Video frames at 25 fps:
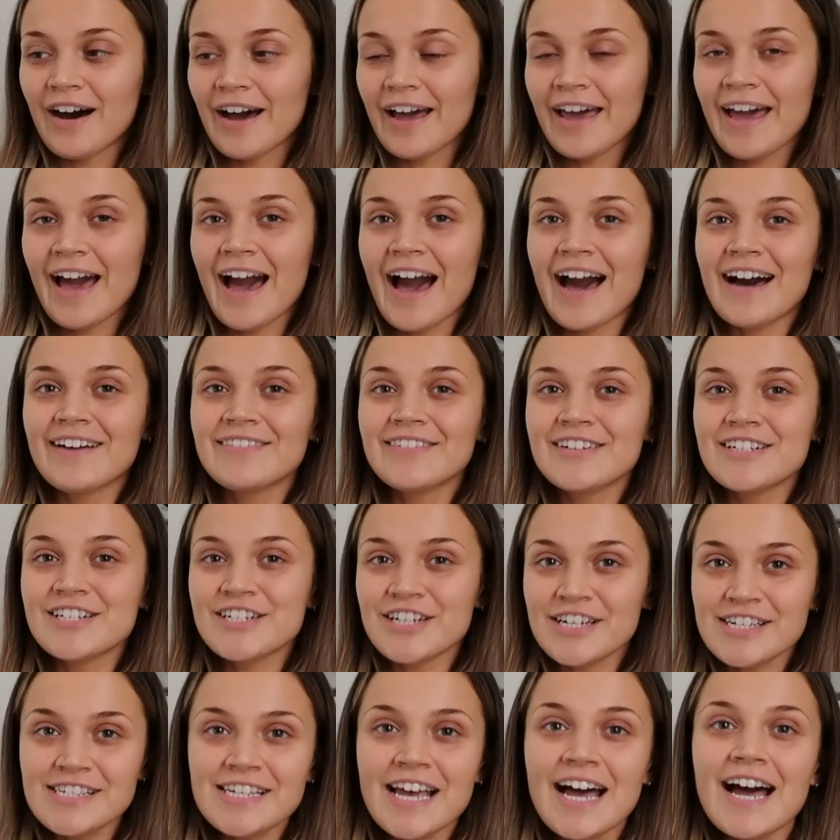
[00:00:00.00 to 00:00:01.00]
I have
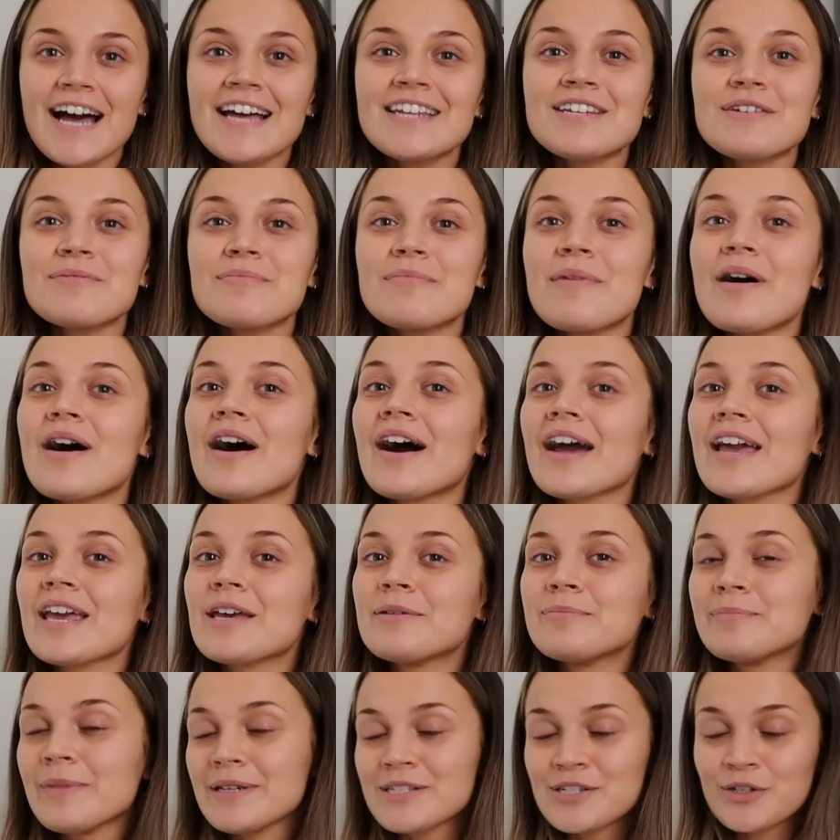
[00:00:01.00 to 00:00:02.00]
just had my
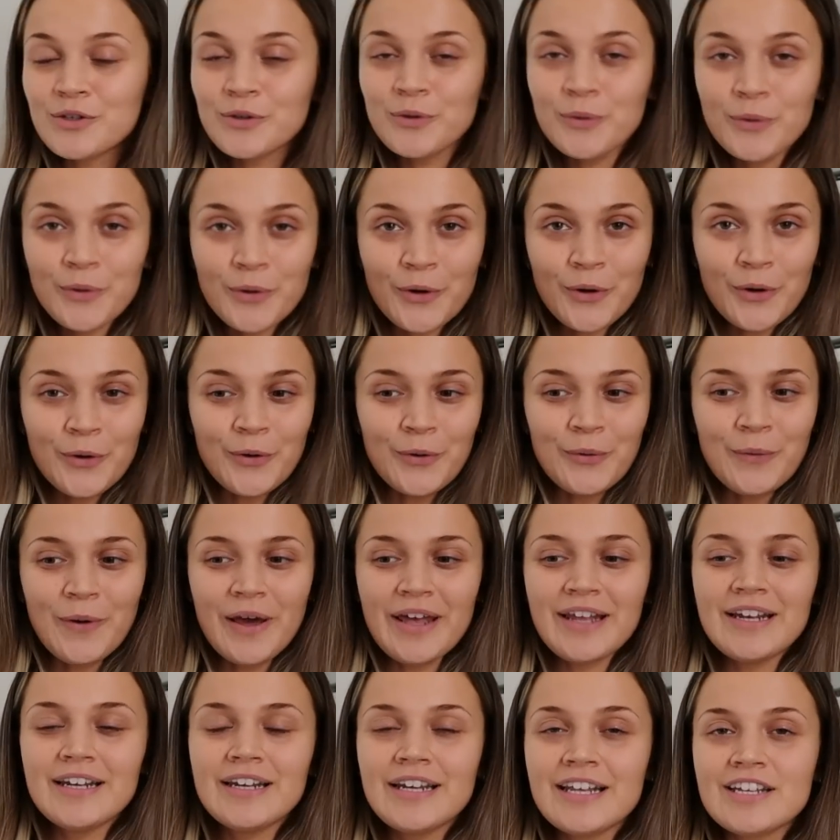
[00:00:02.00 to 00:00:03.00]
medical call.
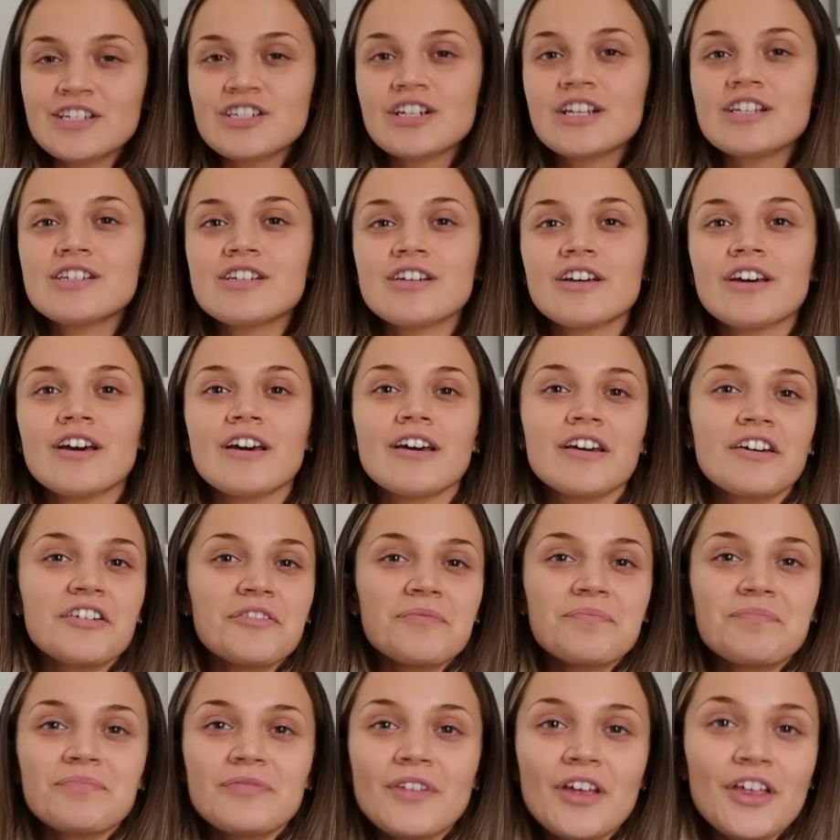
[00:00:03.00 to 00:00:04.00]
It literally took
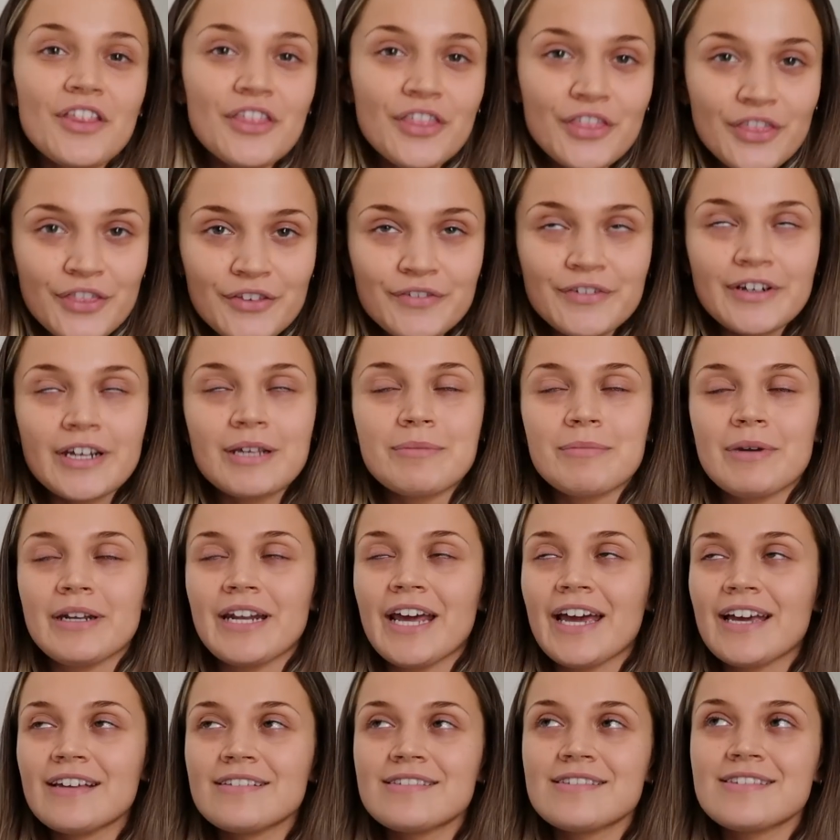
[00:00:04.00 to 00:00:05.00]
3
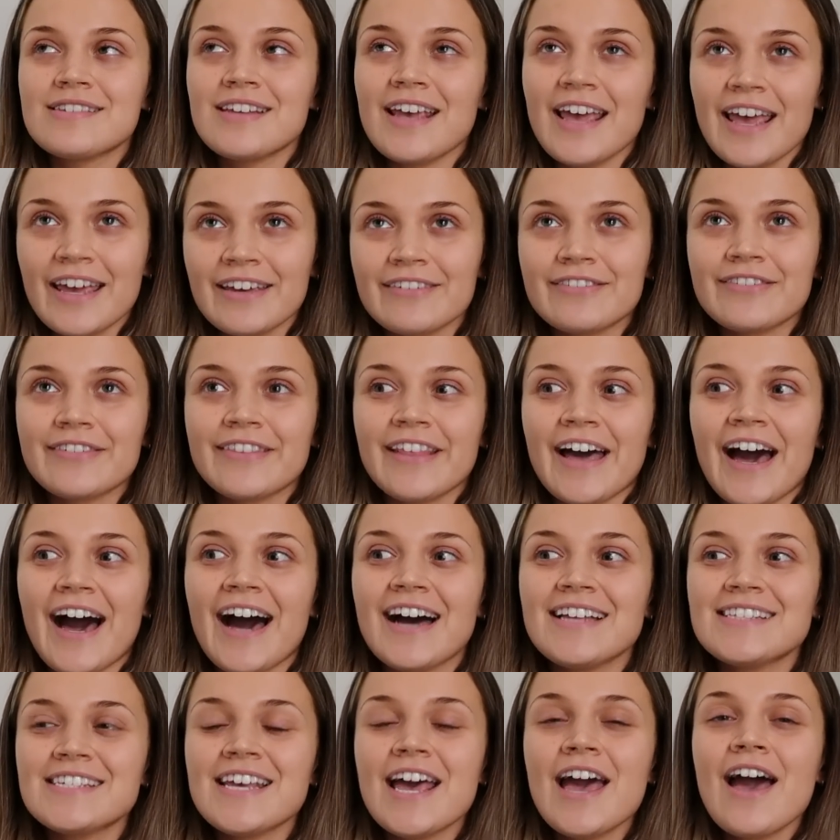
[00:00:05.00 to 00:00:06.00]
minutes, if
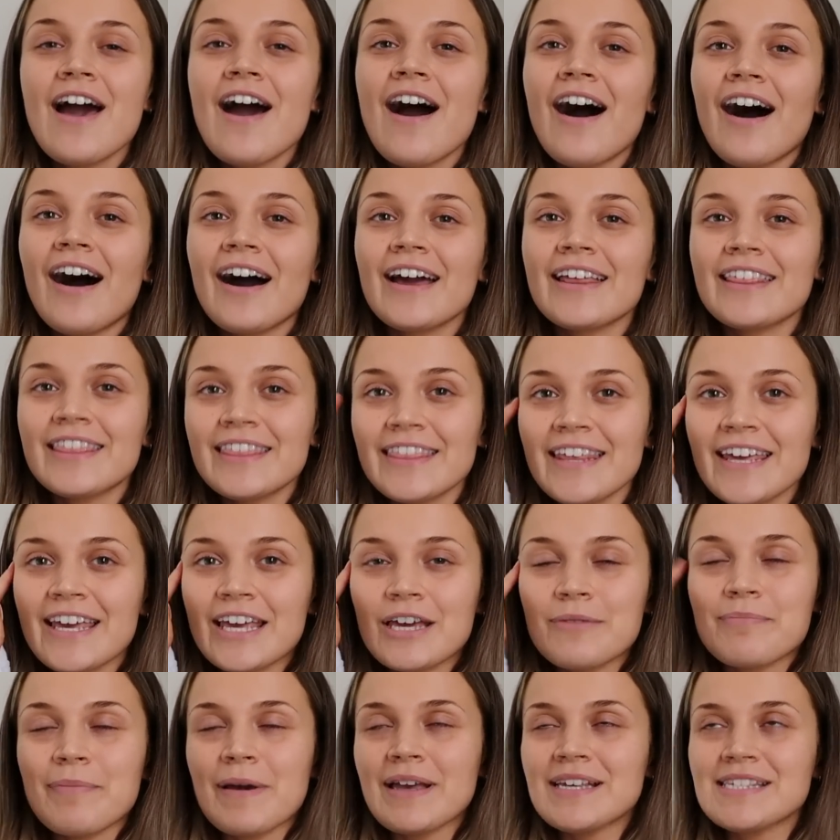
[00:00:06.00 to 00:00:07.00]
that. I
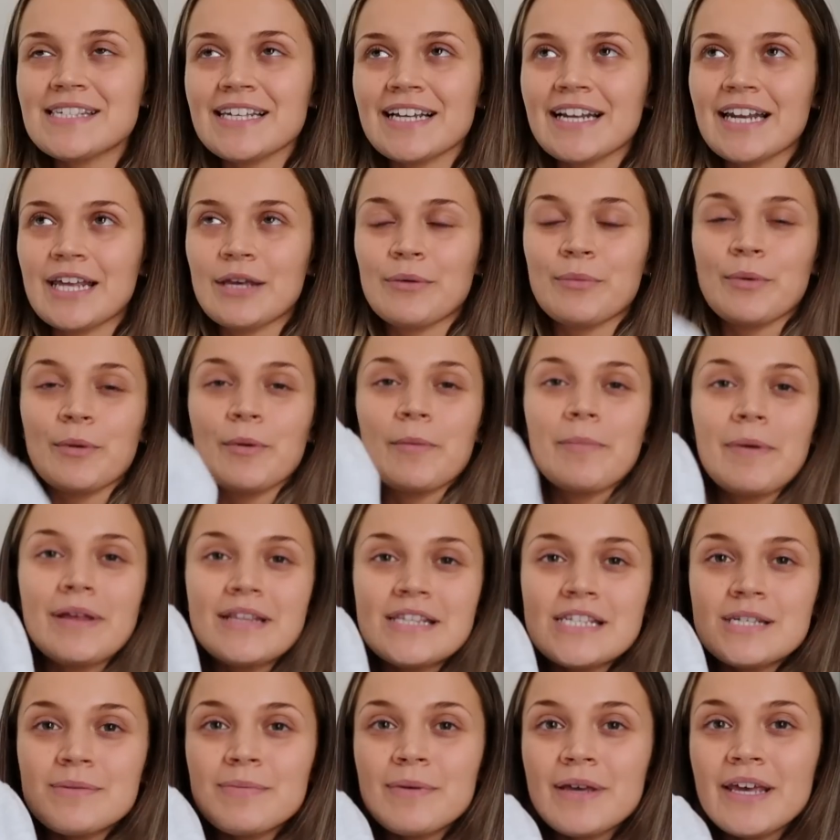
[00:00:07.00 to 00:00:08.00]
think basically we were
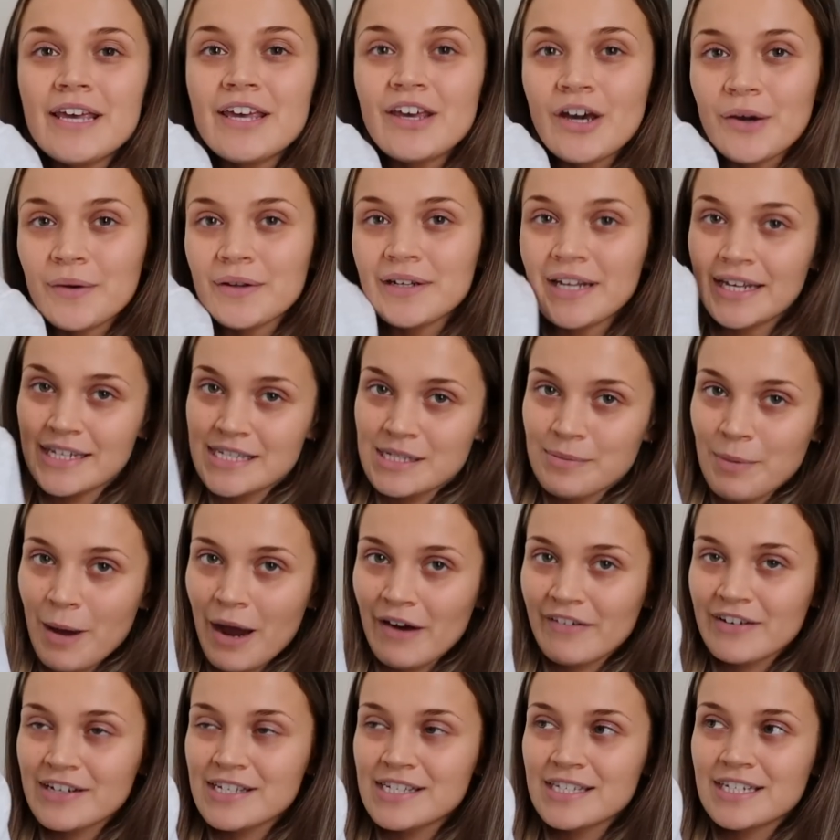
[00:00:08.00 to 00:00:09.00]
meant to be going into
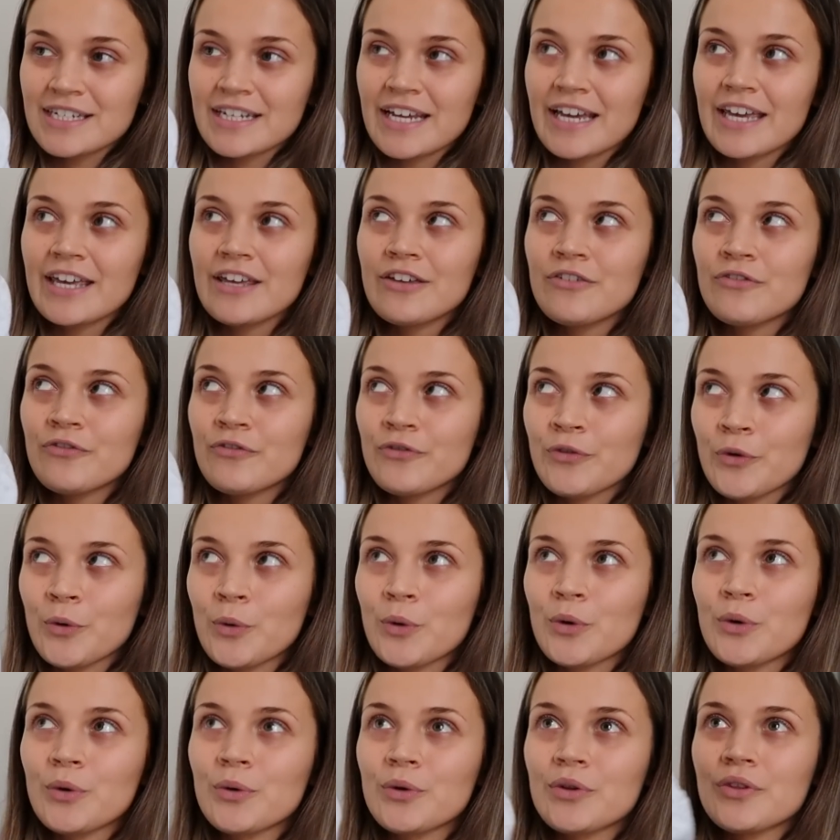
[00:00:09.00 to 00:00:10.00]
Paris today
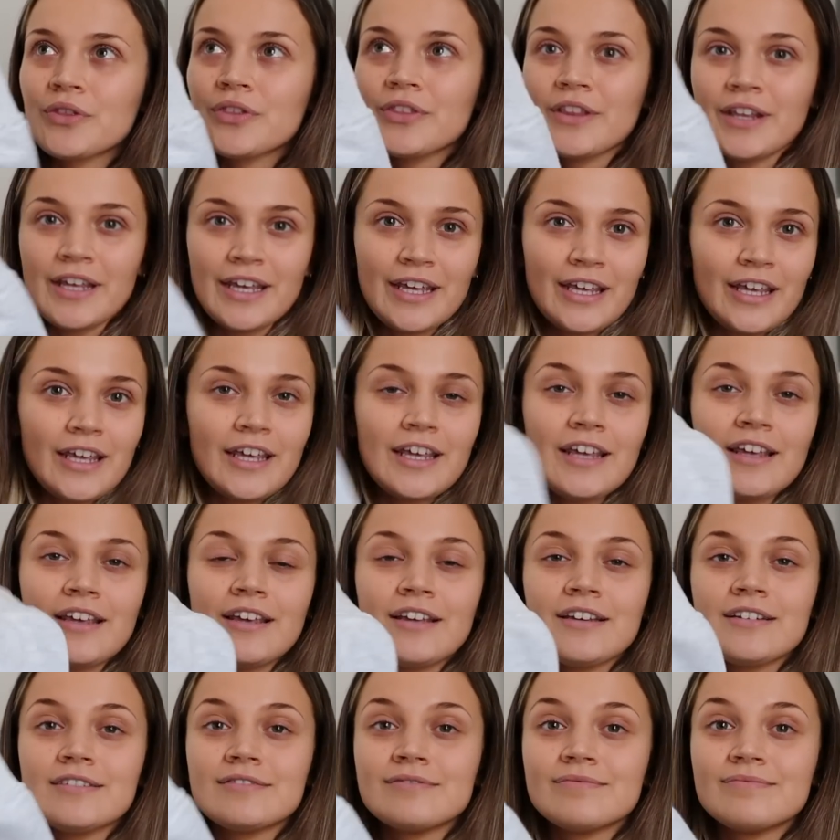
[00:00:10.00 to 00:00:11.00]
for
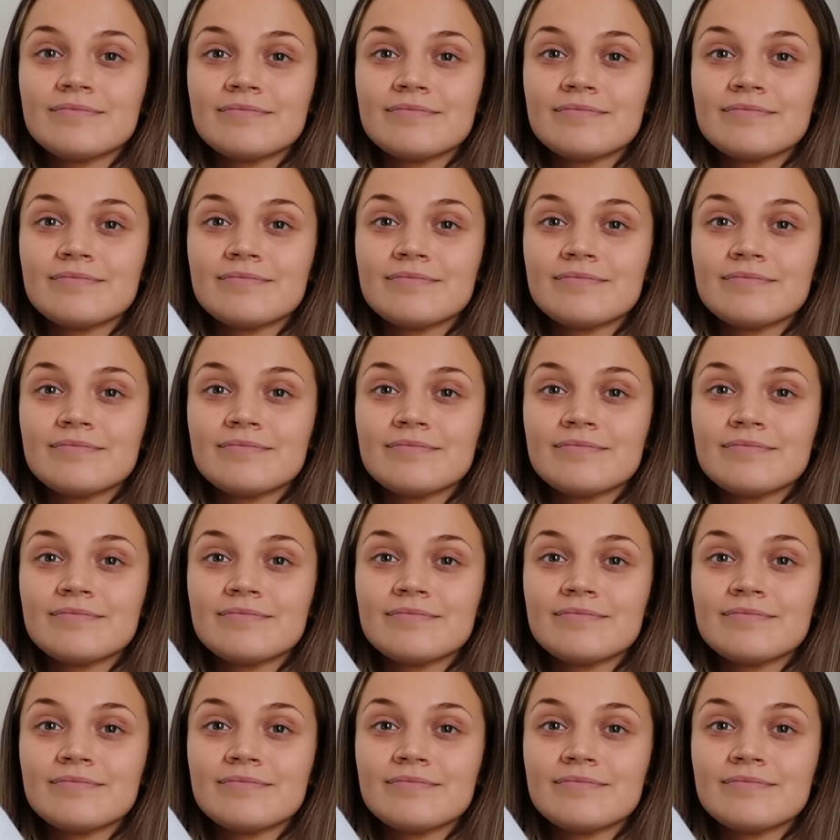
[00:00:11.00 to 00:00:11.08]
the